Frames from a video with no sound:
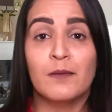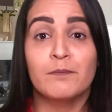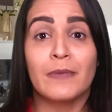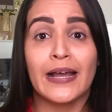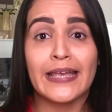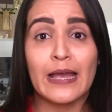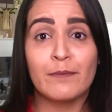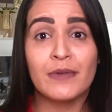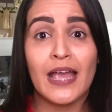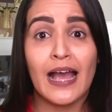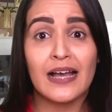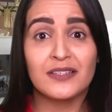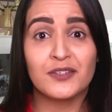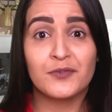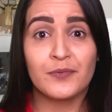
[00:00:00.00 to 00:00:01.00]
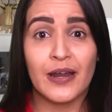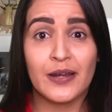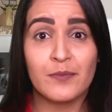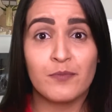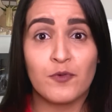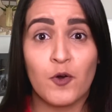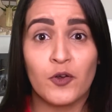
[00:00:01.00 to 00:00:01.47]
Miami has already
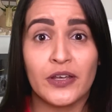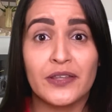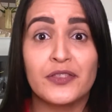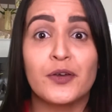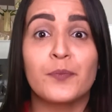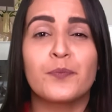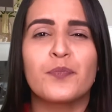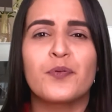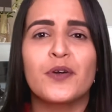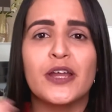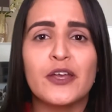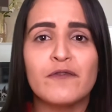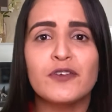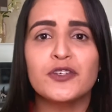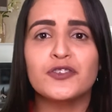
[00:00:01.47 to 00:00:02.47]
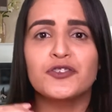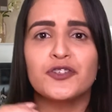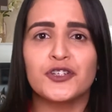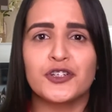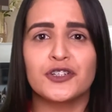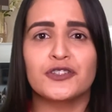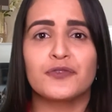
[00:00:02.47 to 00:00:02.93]
broken the previous
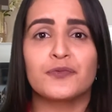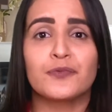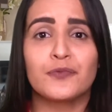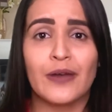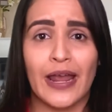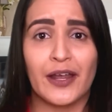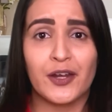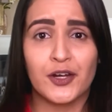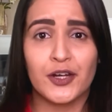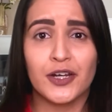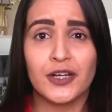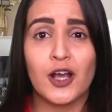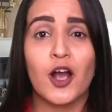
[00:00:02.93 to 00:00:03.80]
year's record